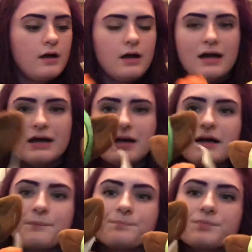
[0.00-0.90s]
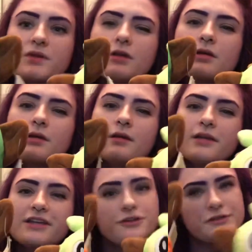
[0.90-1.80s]

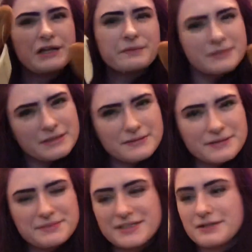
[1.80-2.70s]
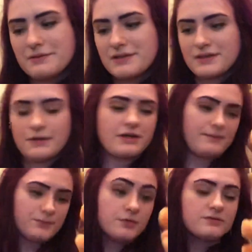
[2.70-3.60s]
Can you tell them what I'm gonna go with? Okay,
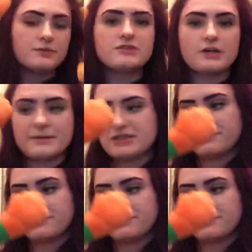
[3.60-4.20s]
we'll talk about the